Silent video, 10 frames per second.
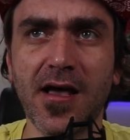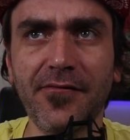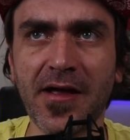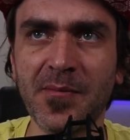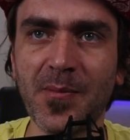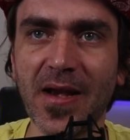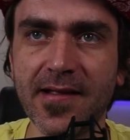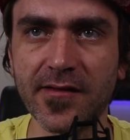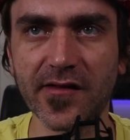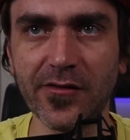I find my
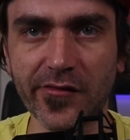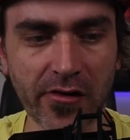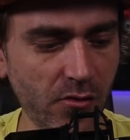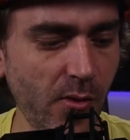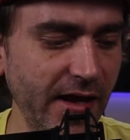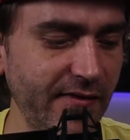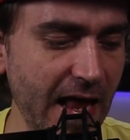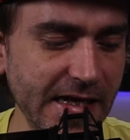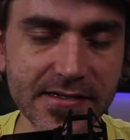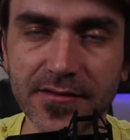playing skills aren't quite
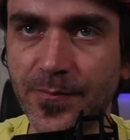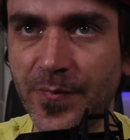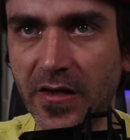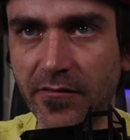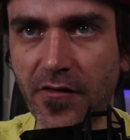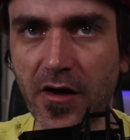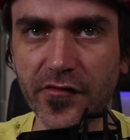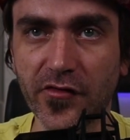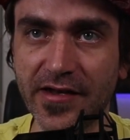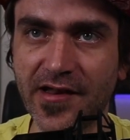that
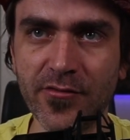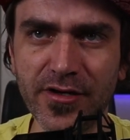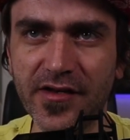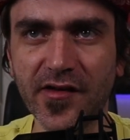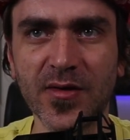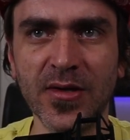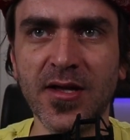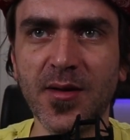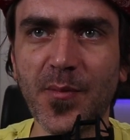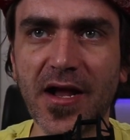fast. So I generally just
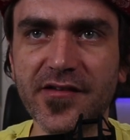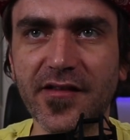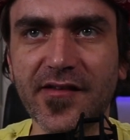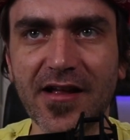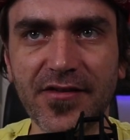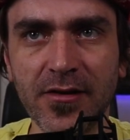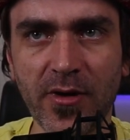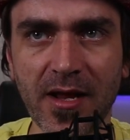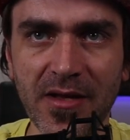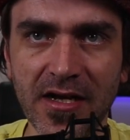punch the stuff in
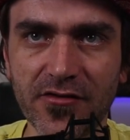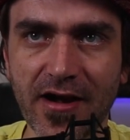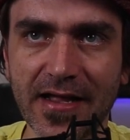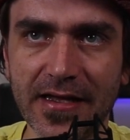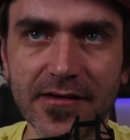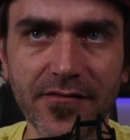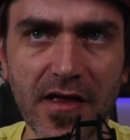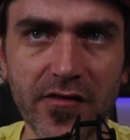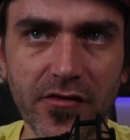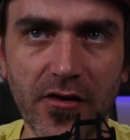when I'm in a tracker
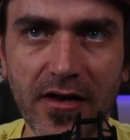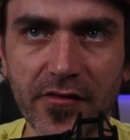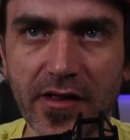interface, you know.